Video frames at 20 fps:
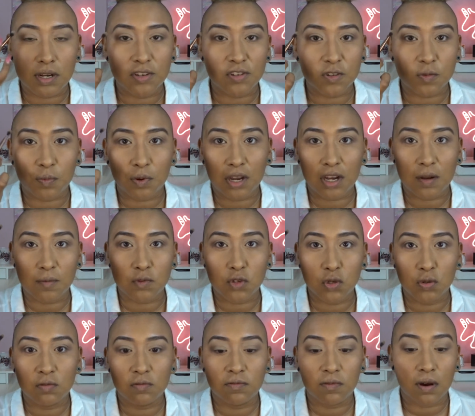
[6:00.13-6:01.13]
to just bring it up too
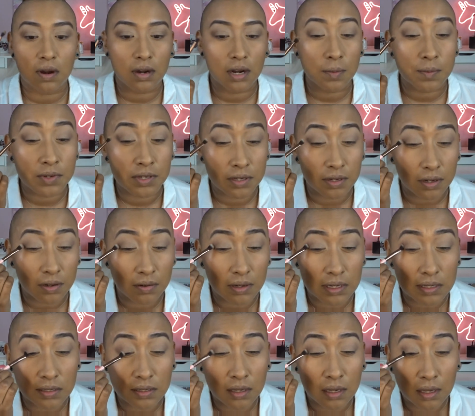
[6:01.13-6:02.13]
far up to the
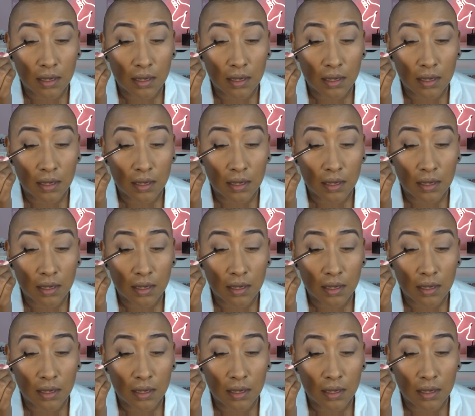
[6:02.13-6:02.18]
crease.